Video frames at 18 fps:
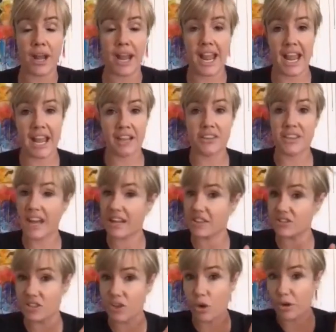and
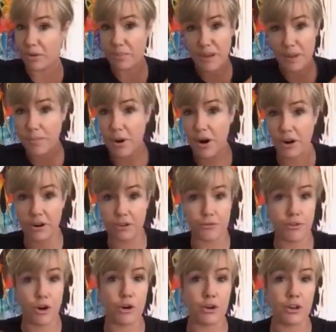that's going to be part of
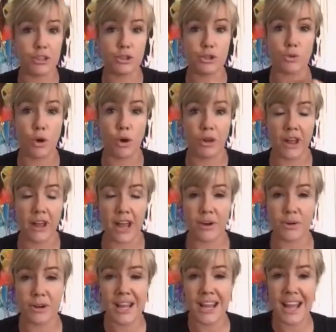Vulcan's
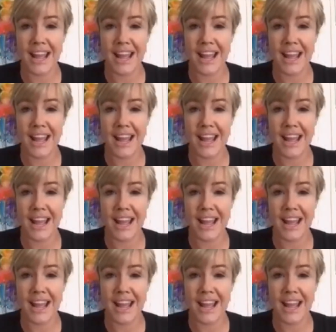rollout,